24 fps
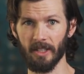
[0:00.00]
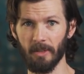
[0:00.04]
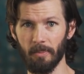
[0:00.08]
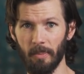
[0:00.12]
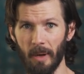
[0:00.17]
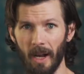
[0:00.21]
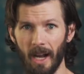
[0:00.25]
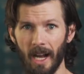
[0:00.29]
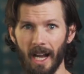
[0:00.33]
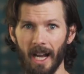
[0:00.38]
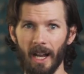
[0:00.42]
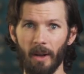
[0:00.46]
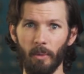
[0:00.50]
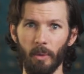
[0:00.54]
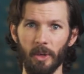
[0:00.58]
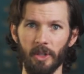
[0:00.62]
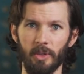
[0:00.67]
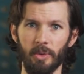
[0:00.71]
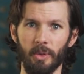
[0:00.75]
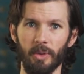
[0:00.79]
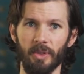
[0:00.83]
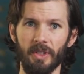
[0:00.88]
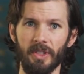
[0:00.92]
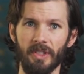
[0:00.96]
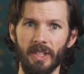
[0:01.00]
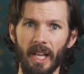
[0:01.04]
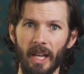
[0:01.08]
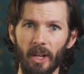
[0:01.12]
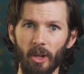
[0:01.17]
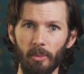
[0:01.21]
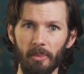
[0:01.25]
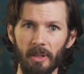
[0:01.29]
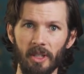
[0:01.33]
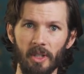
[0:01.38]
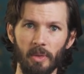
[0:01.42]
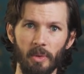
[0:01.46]
spot, which will
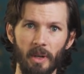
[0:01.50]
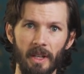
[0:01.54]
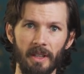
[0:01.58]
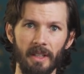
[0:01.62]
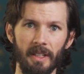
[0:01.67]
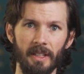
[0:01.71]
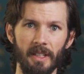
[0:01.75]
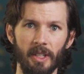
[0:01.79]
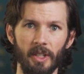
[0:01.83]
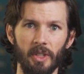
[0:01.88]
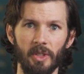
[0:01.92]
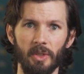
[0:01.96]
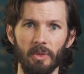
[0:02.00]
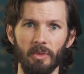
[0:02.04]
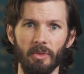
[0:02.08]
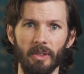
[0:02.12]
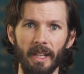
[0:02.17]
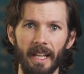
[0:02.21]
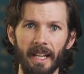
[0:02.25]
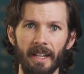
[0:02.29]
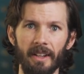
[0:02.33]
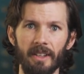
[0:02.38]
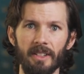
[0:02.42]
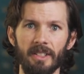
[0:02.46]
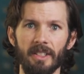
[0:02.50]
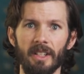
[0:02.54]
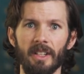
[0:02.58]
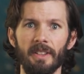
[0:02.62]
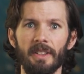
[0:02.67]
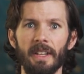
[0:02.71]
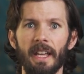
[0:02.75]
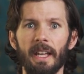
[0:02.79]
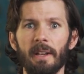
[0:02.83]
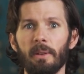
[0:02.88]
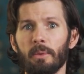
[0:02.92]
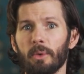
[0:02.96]
settle between the tissue layers, and
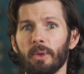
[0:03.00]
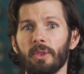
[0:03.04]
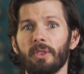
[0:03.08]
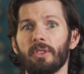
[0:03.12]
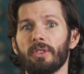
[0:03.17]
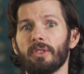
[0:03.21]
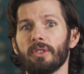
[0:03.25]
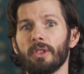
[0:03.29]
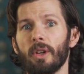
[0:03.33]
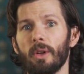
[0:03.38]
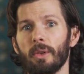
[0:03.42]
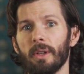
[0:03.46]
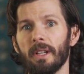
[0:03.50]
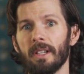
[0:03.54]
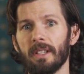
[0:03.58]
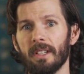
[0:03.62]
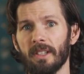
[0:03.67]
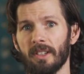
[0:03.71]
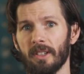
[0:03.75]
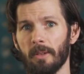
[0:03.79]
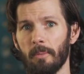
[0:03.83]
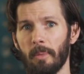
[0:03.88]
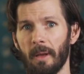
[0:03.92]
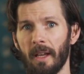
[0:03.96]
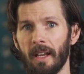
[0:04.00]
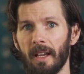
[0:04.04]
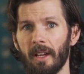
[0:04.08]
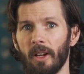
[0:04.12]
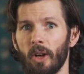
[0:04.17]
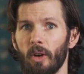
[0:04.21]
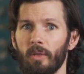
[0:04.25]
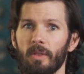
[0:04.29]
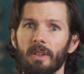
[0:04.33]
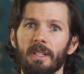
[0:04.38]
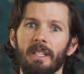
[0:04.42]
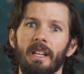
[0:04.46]
then it will slowly dissipate
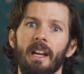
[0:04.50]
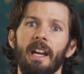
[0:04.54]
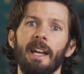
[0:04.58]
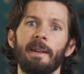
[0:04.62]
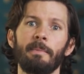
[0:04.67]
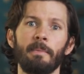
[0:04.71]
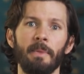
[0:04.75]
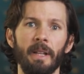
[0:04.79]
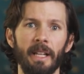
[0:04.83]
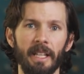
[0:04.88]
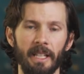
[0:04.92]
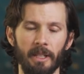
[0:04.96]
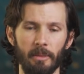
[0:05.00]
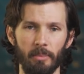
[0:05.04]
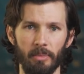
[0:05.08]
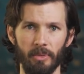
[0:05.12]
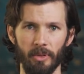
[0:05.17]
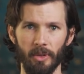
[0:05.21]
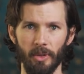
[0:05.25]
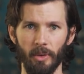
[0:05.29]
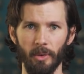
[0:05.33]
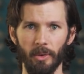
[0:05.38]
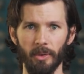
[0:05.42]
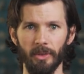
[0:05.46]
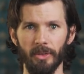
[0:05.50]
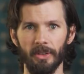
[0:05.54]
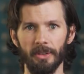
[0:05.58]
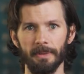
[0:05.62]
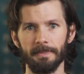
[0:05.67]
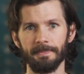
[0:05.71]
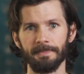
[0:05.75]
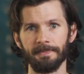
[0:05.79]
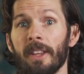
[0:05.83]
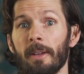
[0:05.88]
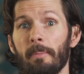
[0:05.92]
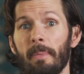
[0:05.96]
over time like a bruise.
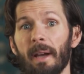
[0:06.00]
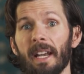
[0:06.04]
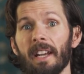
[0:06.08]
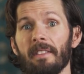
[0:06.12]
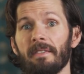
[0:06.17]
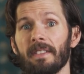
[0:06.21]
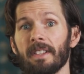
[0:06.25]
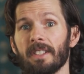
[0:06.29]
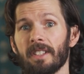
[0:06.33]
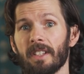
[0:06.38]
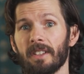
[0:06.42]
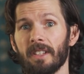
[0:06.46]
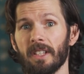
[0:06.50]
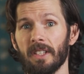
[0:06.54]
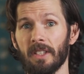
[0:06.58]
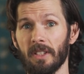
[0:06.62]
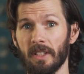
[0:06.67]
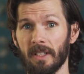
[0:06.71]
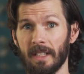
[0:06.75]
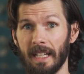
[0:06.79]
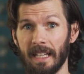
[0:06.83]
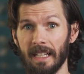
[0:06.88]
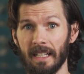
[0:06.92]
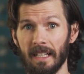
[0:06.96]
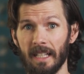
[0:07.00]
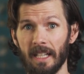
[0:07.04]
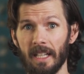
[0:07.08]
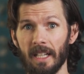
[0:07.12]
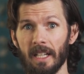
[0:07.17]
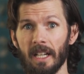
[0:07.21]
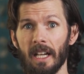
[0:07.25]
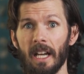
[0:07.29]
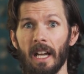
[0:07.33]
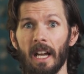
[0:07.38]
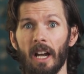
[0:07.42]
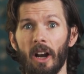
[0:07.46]
The benefits of this
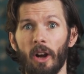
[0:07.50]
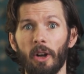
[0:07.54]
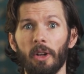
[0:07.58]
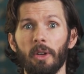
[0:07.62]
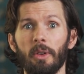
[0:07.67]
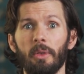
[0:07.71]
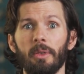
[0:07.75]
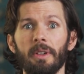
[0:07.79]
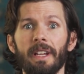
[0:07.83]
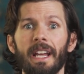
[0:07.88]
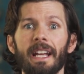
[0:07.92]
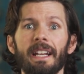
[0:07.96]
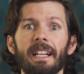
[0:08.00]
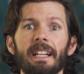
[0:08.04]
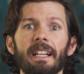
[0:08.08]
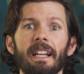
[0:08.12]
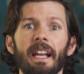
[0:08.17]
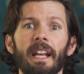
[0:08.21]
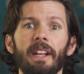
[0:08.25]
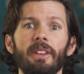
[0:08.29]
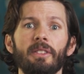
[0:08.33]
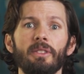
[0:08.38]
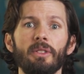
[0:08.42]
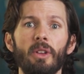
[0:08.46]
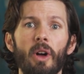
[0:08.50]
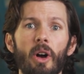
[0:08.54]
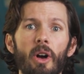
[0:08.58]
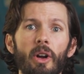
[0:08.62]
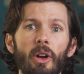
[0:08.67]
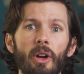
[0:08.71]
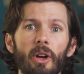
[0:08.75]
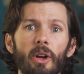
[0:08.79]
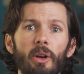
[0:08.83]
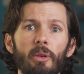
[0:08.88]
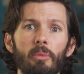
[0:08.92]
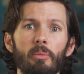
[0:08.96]
technique are creating a
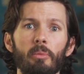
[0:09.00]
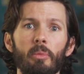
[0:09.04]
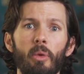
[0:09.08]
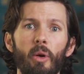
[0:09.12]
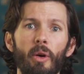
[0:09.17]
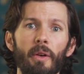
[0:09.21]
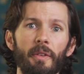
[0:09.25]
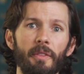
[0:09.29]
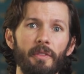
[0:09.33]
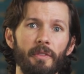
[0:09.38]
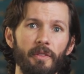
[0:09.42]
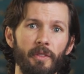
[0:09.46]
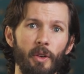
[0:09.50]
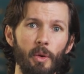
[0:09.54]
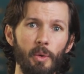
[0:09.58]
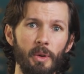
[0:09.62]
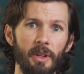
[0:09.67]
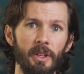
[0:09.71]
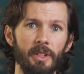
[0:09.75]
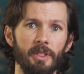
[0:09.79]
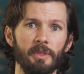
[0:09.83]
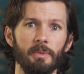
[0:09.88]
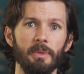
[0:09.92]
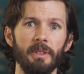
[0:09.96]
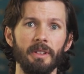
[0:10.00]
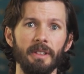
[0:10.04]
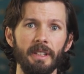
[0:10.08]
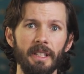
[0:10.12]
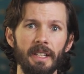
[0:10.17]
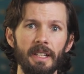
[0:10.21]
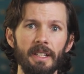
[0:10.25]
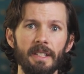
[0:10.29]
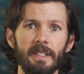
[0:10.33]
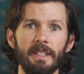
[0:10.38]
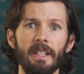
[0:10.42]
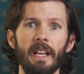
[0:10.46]
longer, more focused
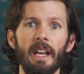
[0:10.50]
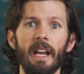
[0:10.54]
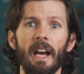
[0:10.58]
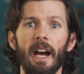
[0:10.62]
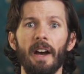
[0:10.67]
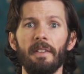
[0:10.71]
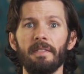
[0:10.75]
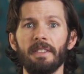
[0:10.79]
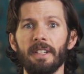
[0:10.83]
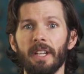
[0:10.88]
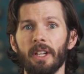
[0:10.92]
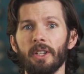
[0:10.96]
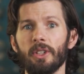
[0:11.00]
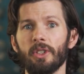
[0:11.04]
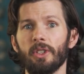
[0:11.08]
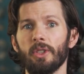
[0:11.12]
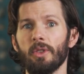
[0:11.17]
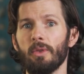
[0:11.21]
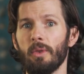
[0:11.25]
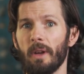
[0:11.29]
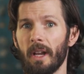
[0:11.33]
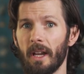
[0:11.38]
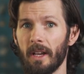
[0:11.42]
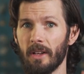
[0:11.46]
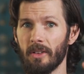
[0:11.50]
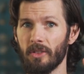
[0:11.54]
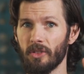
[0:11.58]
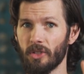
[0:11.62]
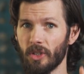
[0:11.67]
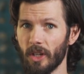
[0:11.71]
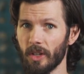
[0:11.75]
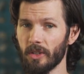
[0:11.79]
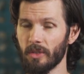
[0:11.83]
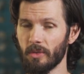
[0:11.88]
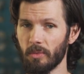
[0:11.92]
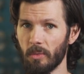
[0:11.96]
release of tissue in
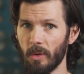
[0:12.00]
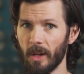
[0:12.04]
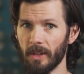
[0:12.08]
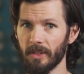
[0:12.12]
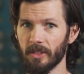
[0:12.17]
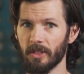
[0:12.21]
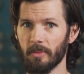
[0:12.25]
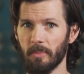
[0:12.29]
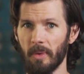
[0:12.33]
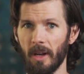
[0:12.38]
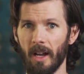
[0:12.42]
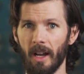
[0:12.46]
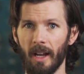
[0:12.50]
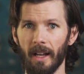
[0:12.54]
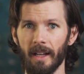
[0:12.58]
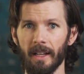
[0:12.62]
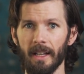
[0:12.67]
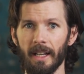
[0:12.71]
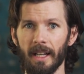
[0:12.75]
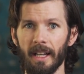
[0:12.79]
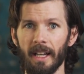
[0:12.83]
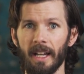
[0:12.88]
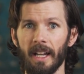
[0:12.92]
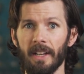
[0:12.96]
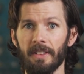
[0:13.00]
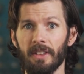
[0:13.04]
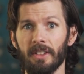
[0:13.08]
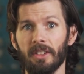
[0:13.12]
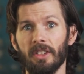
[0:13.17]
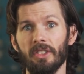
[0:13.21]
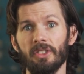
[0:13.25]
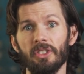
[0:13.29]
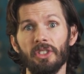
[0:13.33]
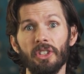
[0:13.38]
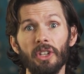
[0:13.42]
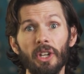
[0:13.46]
just one spot. This
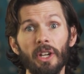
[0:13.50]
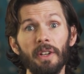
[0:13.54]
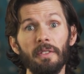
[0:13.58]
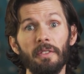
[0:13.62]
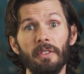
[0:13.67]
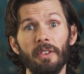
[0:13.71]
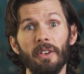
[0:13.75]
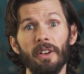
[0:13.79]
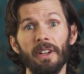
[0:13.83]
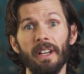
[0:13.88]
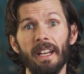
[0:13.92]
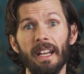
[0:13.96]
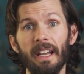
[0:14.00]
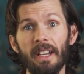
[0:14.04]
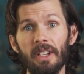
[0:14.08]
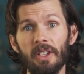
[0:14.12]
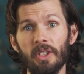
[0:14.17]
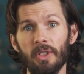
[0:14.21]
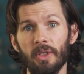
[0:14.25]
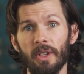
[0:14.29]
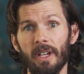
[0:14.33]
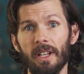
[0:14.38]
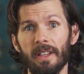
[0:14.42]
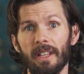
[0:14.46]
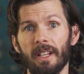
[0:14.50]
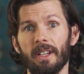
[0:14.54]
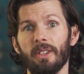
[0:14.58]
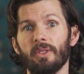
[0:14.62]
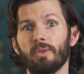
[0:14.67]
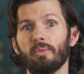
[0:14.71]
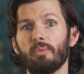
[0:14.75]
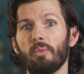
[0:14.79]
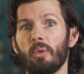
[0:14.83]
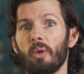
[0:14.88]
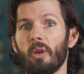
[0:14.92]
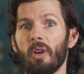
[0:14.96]
is good for an injury that
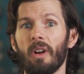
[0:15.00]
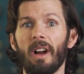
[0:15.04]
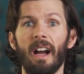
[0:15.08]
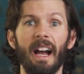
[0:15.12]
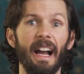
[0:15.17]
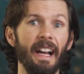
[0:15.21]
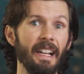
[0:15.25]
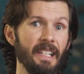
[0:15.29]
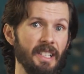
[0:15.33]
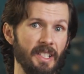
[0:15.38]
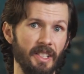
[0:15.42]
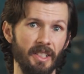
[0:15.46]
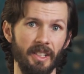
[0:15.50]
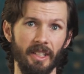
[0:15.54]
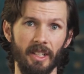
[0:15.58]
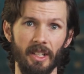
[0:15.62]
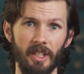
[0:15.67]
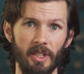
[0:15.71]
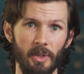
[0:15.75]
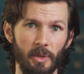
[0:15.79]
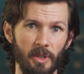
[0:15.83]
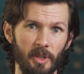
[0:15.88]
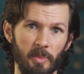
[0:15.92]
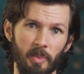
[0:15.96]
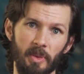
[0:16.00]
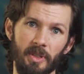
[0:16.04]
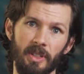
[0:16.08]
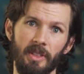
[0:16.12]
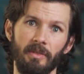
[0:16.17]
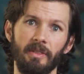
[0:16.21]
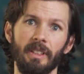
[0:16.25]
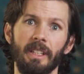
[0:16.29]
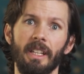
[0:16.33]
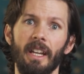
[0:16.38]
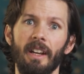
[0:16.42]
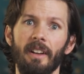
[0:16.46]
is more isolated to a
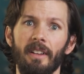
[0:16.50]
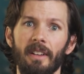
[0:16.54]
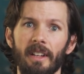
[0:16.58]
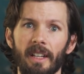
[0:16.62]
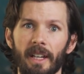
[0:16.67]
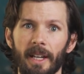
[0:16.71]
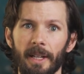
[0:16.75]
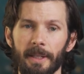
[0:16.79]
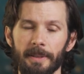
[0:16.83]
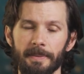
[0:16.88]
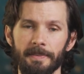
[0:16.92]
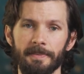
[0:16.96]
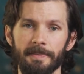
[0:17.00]
specific area.